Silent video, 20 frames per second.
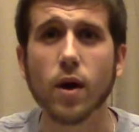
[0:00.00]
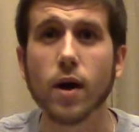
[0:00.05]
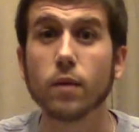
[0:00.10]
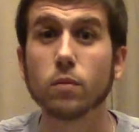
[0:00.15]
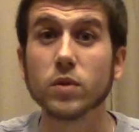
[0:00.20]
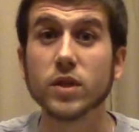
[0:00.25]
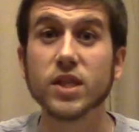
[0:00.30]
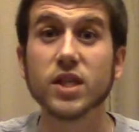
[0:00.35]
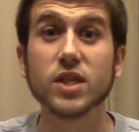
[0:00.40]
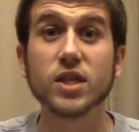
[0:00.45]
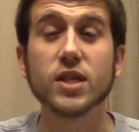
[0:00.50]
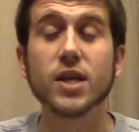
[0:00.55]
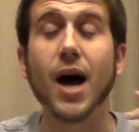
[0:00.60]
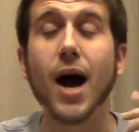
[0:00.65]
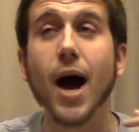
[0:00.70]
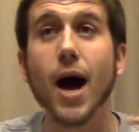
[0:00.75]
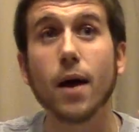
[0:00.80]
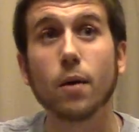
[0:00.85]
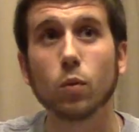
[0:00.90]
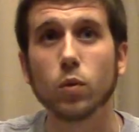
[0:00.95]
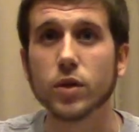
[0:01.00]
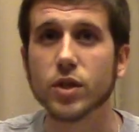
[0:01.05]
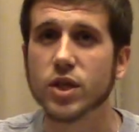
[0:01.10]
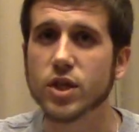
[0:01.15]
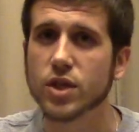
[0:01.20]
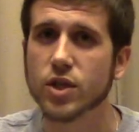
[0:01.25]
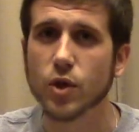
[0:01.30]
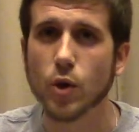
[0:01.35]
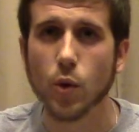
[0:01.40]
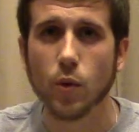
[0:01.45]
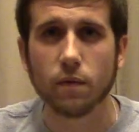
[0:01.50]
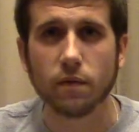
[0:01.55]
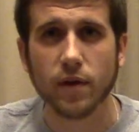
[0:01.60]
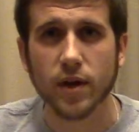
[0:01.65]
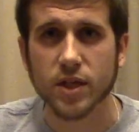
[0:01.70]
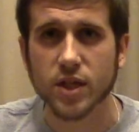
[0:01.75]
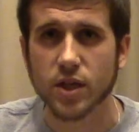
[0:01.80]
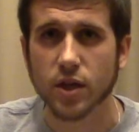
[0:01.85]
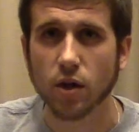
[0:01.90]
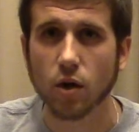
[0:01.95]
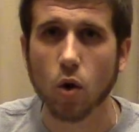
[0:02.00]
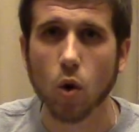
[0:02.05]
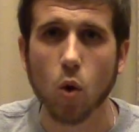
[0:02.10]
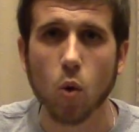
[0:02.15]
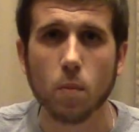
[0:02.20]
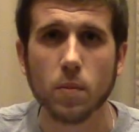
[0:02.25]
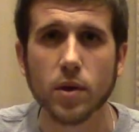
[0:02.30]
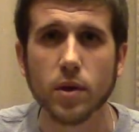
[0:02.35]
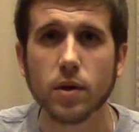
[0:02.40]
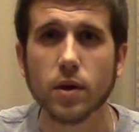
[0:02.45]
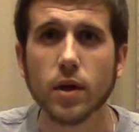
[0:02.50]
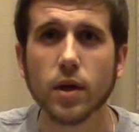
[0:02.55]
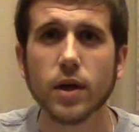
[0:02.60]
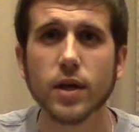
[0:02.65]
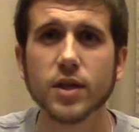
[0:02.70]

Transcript: I would still invest in Coleman,